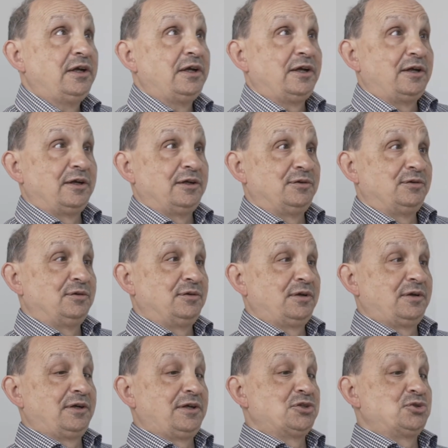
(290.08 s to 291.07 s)
And
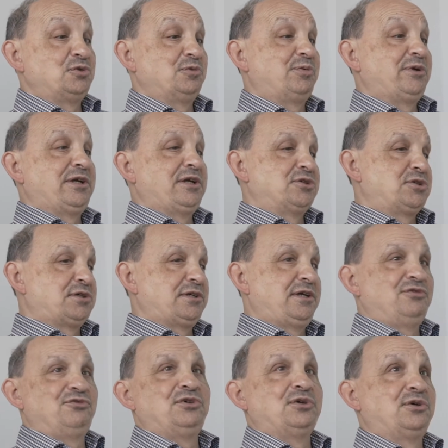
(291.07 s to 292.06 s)
I guess to play it
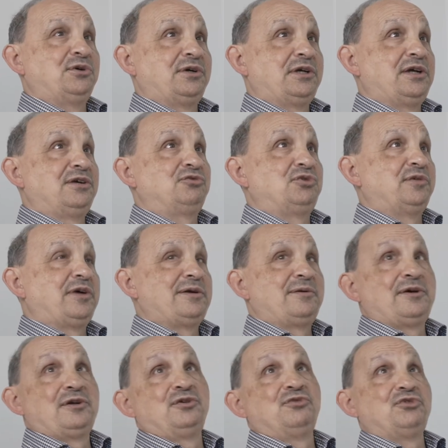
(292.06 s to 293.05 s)
safe, I have to,
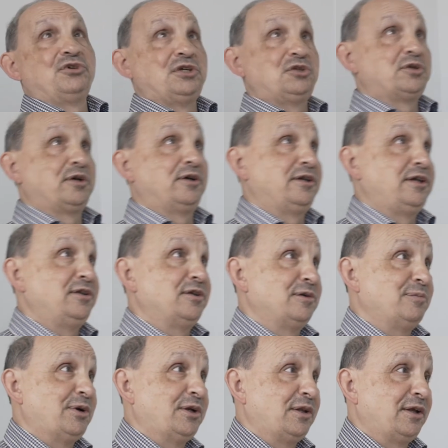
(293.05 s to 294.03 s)
and I'm not very tall either,
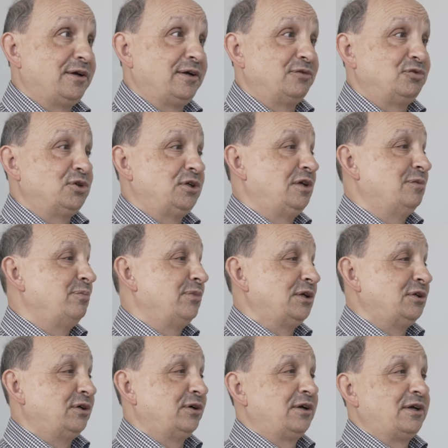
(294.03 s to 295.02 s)
but I have to keep my
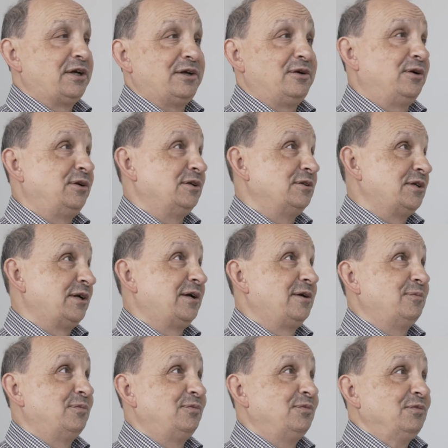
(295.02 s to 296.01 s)
duck head all the
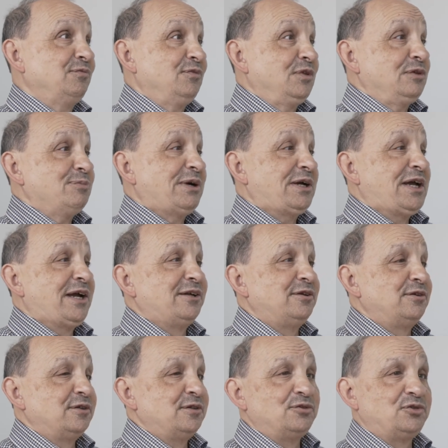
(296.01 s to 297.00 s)
time, my
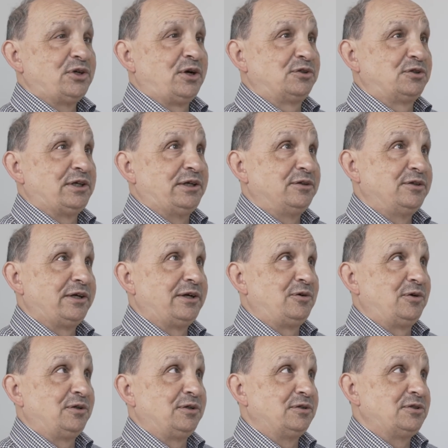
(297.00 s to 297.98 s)
head ducked down
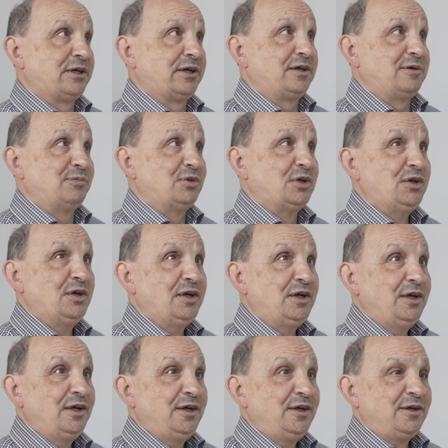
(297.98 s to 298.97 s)
all the time,
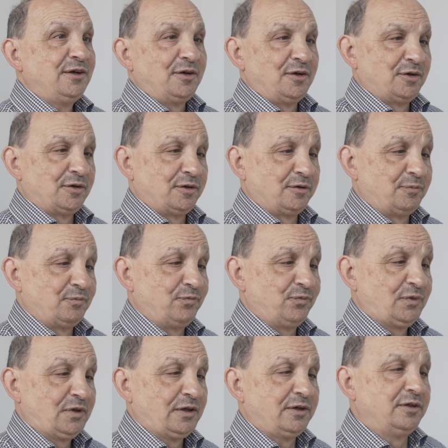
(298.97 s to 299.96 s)
and
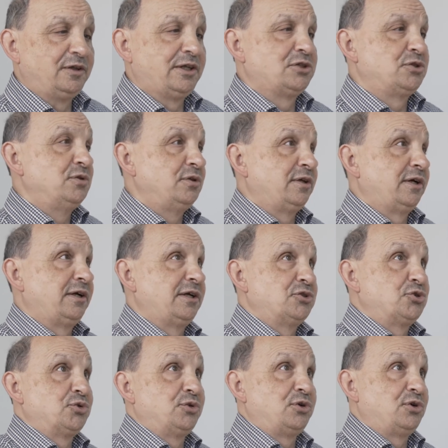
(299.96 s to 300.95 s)
that
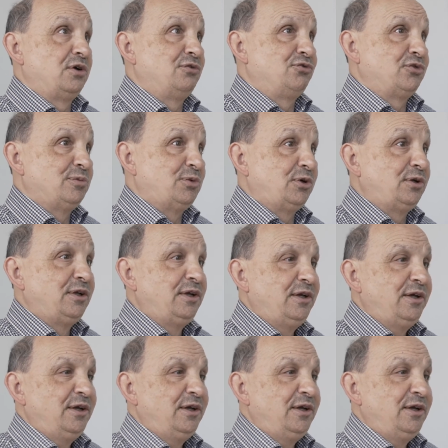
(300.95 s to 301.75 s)
gets uncomfortable.